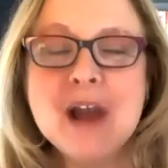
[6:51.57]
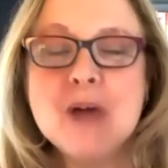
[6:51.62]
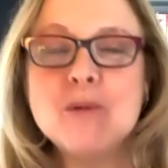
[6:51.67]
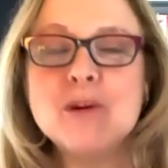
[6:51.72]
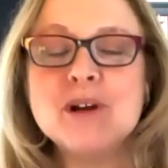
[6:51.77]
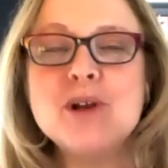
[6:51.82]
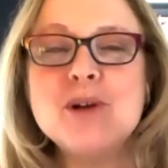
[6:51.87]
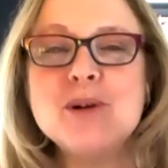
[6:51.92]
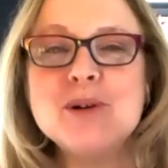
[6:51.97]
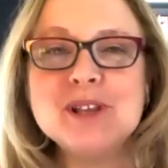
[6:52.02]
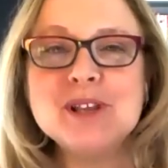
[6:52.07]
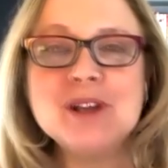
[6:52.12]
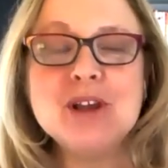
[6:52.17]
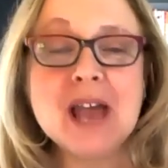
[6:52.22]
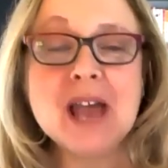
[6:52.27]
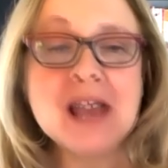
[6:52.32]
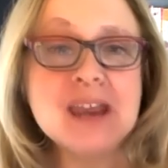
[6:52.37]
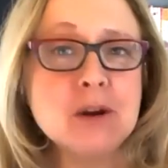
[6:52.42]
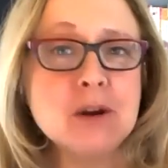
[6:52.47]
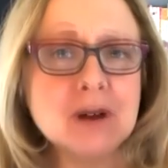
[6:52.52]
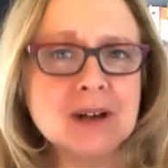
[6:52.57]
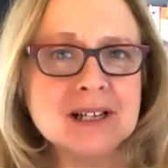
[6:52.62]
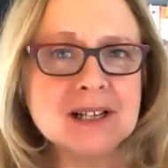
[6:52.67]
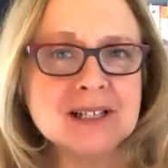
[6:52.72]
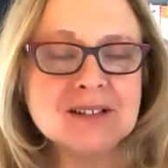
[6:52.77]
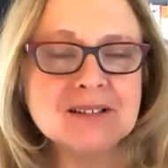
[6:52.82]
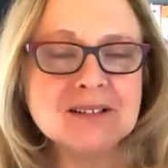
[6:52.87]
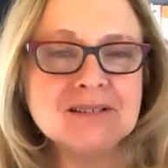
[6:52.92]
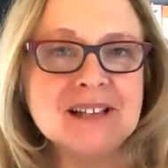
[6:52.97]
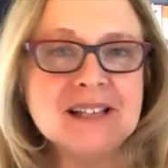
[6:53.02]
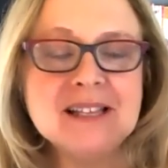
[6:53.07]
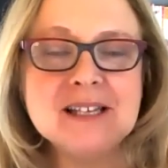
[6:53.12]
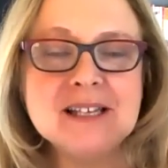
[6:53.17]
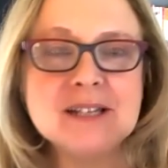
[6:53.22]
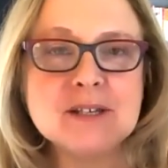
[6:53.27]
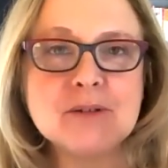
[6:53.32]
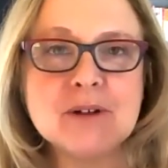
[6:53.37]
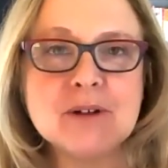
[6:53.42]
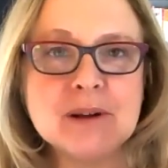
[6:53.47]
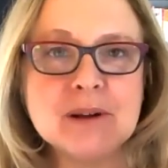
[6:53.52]
uh, well, you, you, and you also lead
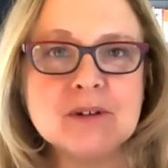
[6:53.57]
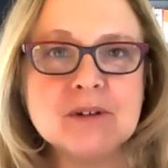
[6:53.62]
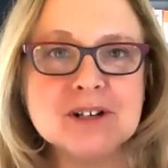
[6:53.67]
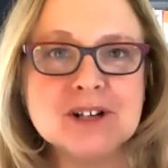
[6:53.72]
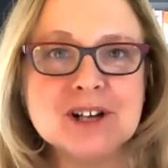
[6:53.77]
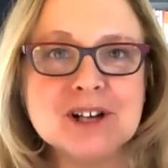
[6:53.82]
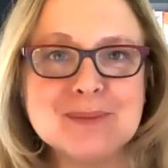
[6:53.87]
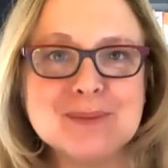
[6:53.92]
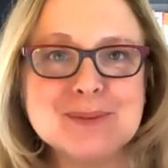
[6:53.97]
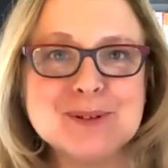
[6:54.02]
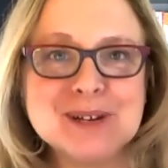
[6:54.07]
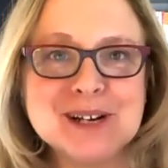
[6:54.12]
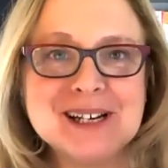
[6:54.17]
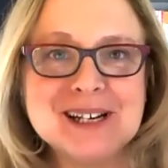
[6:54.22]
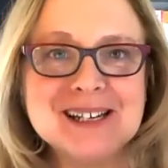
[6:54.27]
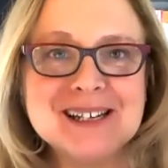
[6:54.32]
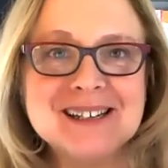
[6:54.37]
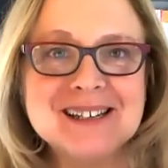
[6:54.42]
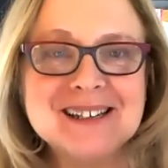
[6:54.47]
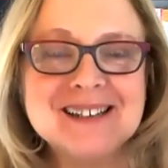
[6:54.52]
these great workshops, right?